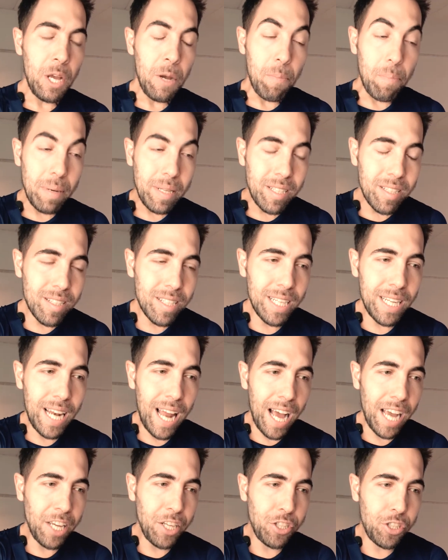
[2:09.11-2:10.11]
But still
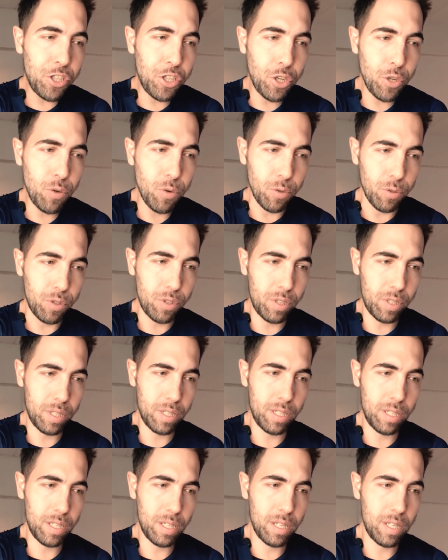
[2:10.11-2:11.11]
I choose
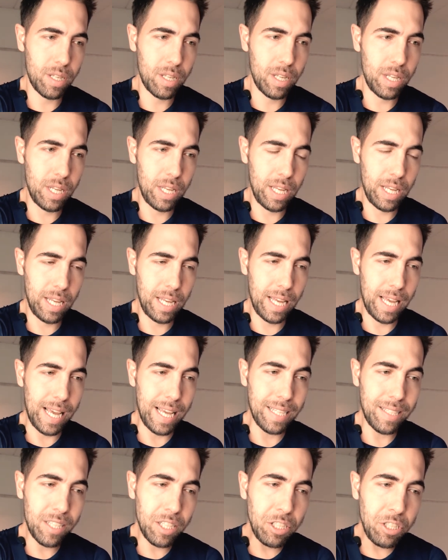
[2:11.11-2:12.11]

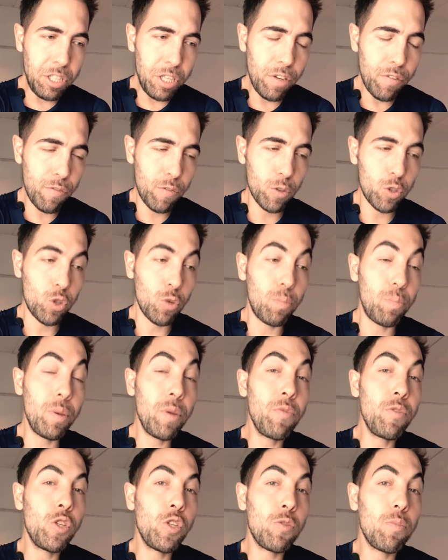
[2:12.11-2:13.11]
as a default to be
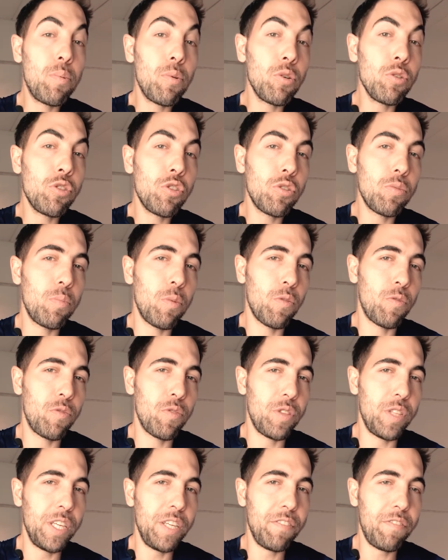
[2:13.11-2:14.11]
responsible for
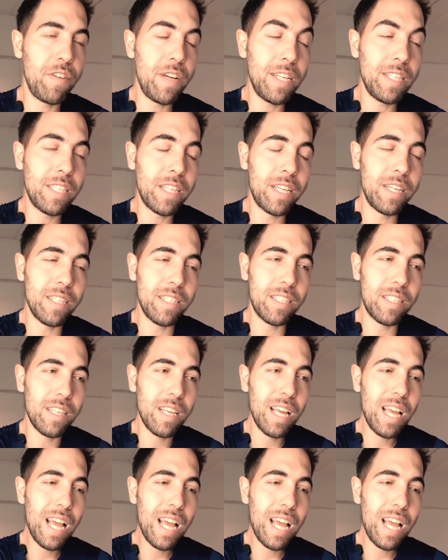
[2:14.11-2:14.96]
the events because